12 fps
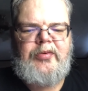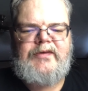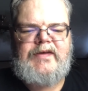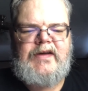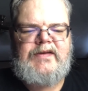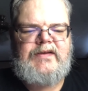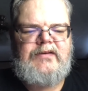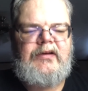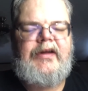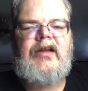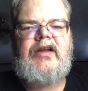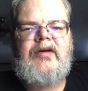
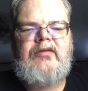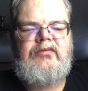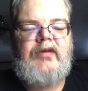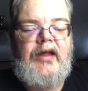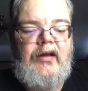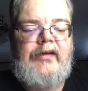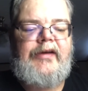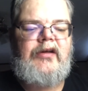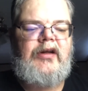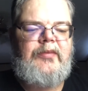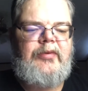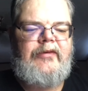ever
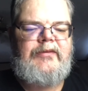illegally